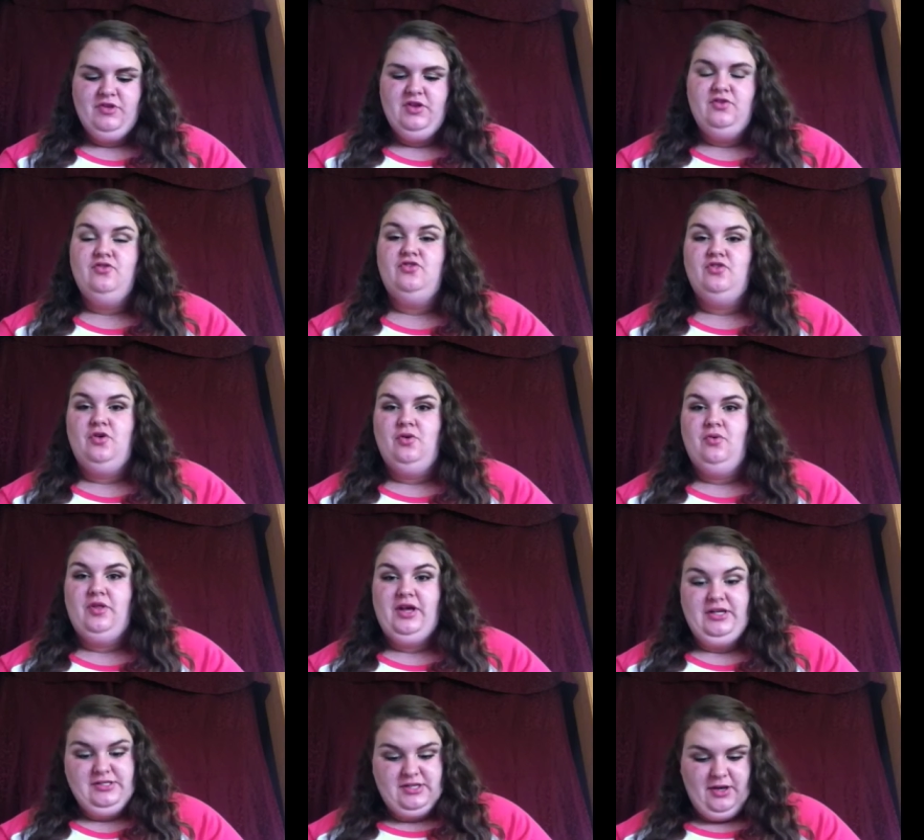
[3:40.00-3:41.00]
So
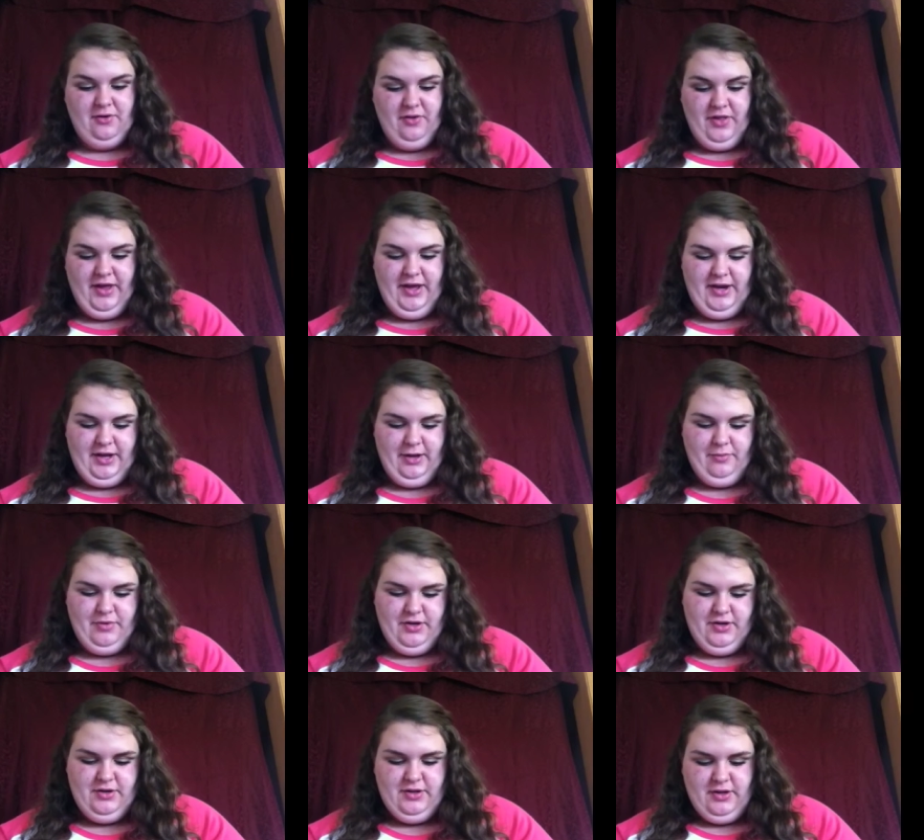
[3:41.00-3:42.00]
that's how that
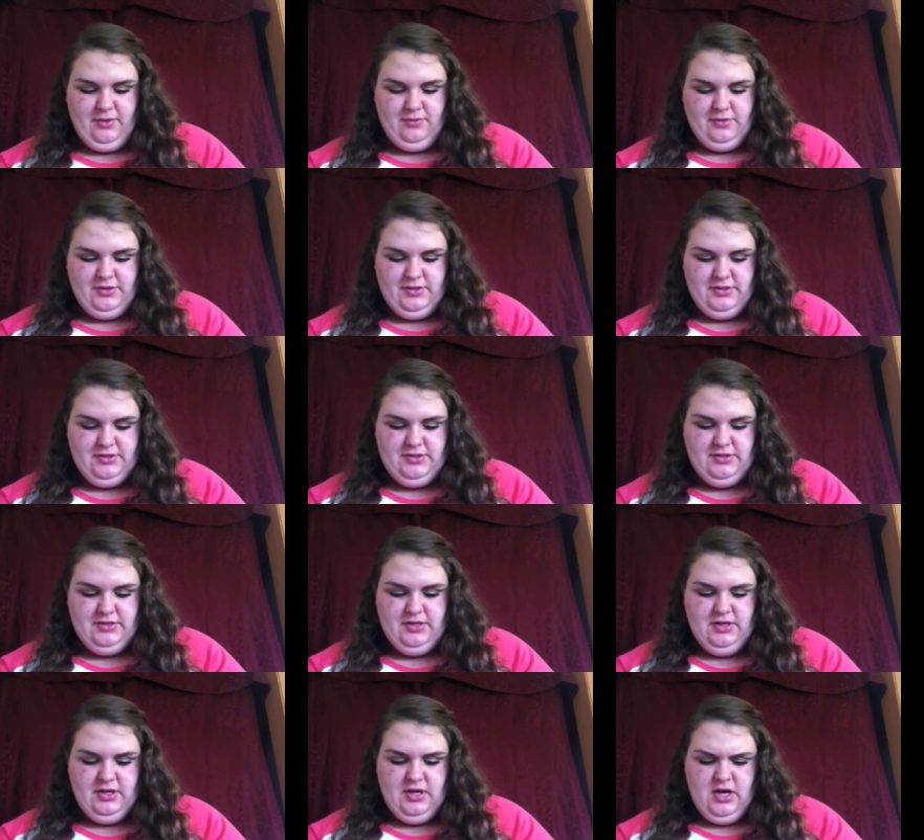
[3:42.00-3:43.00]
happened. That was
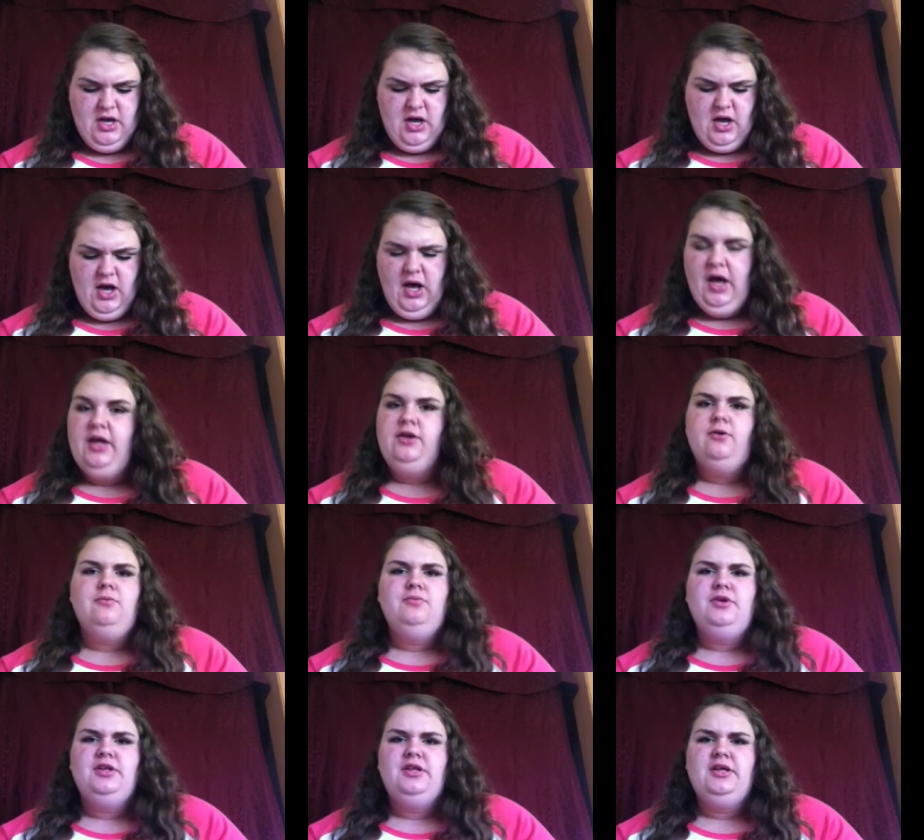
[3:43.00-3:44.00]
I don't
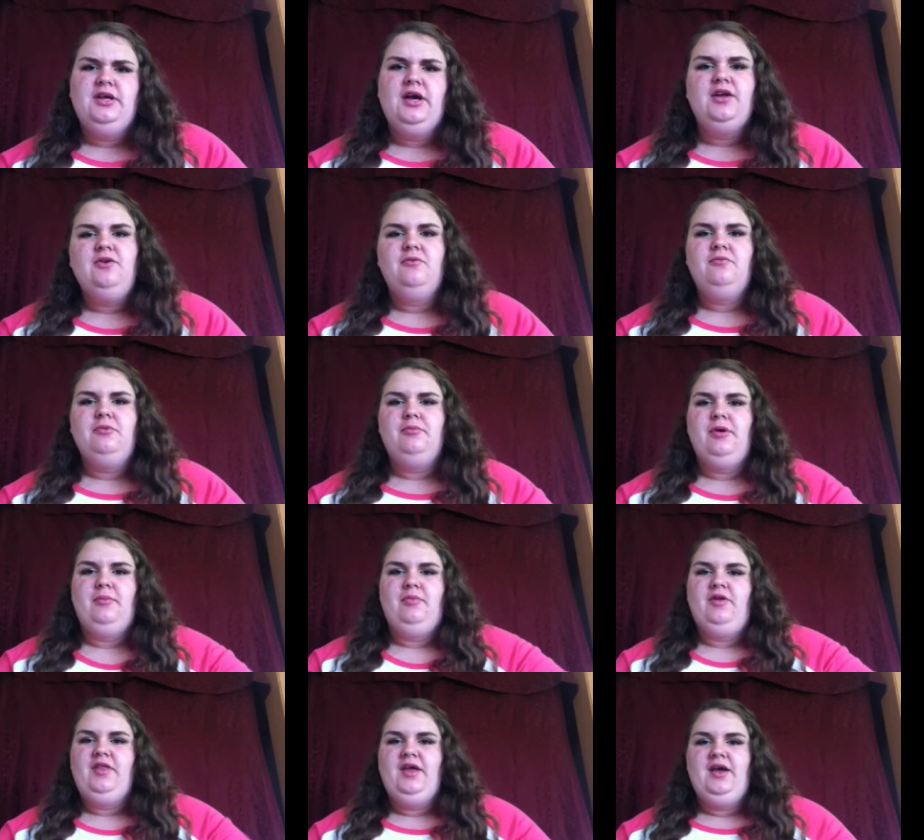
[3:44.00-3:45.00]
really I don't
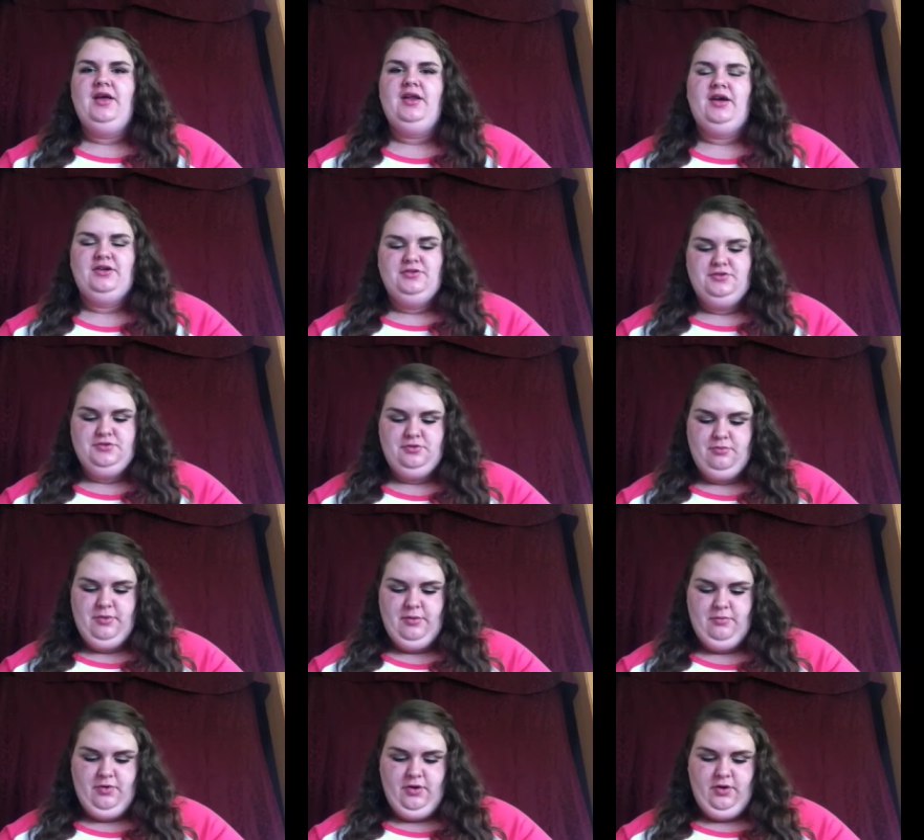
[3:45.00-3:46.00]
remember that. I just
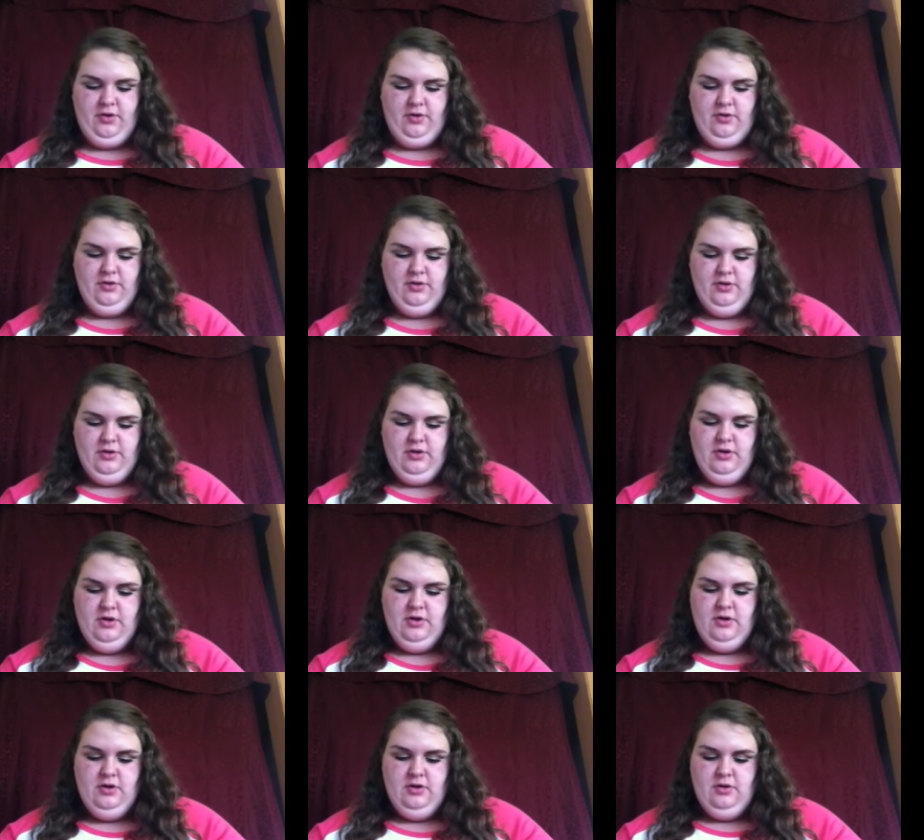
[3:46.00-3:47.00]
remember
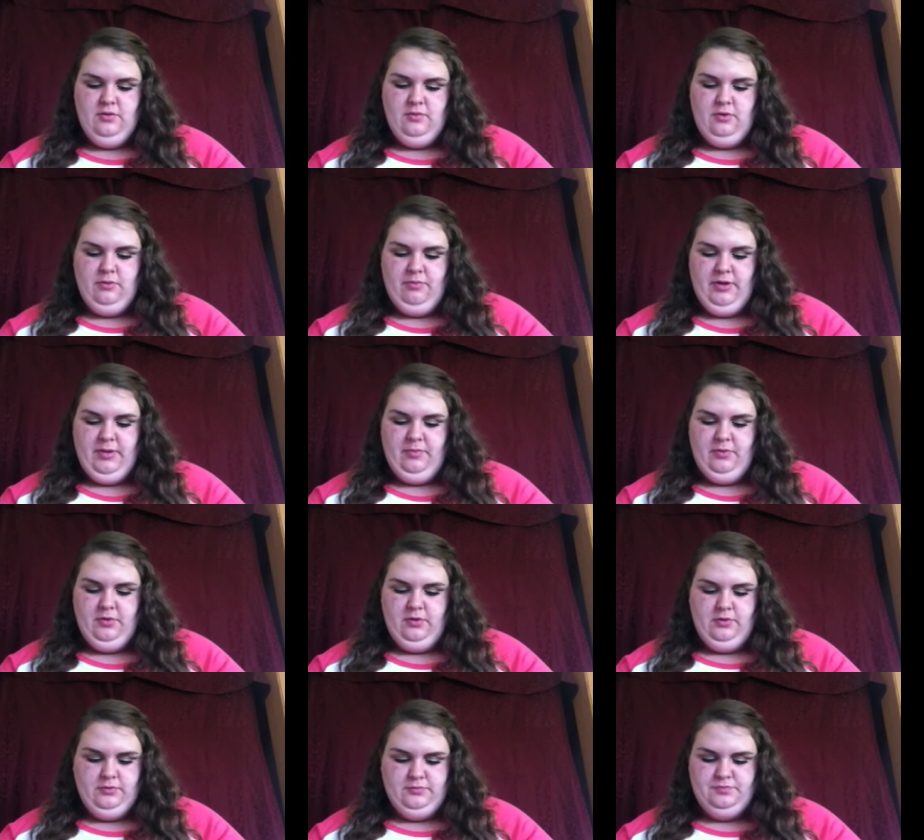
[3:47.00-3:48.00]
what
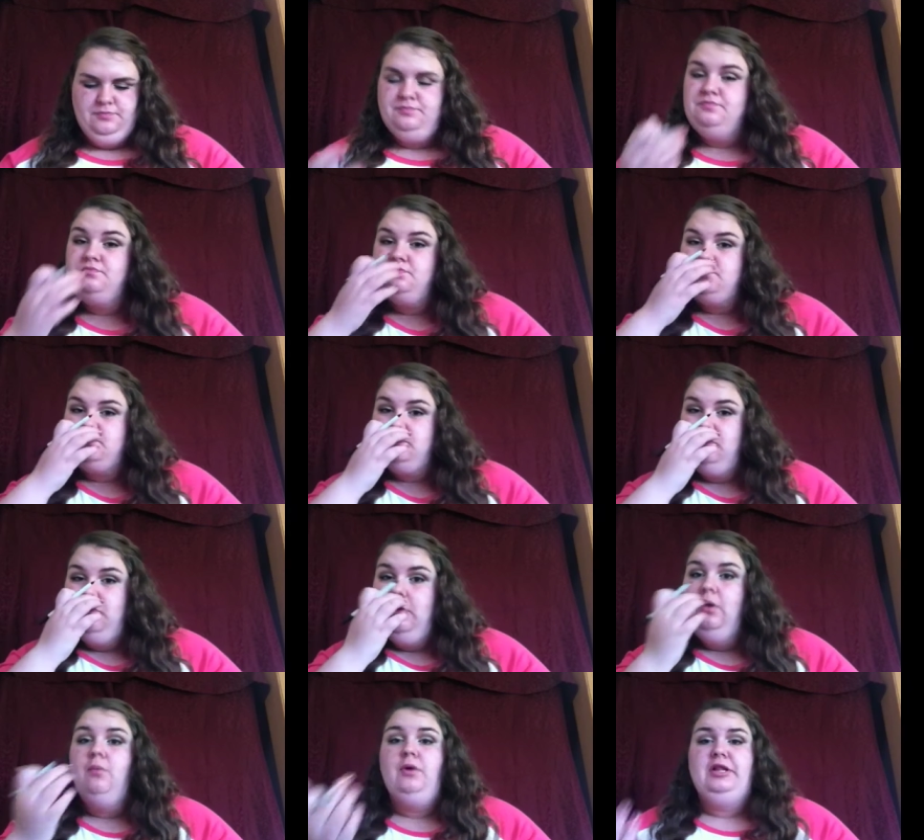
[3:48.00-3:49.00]
people
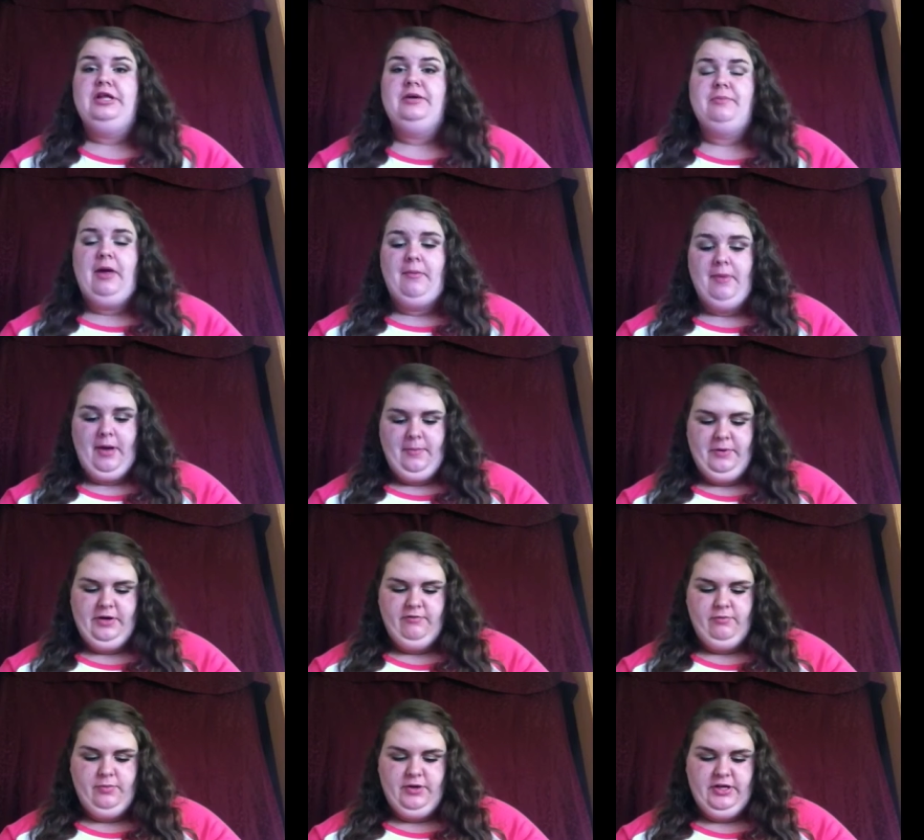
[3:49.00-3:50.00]
what like my mom and
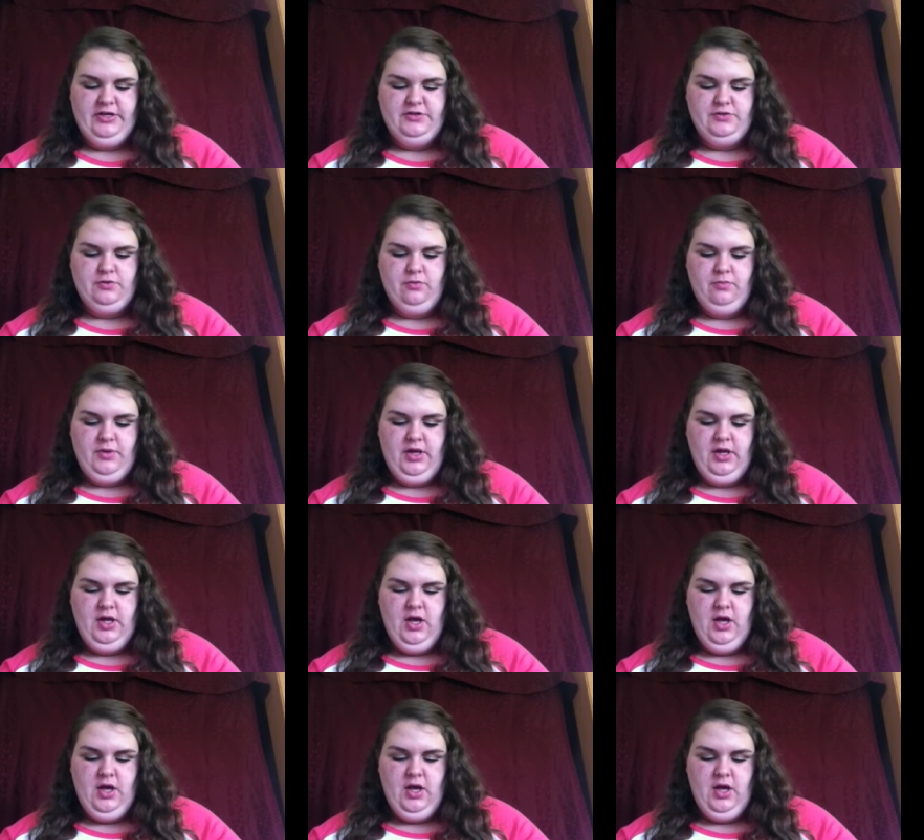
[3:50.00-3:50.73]
everybody has told me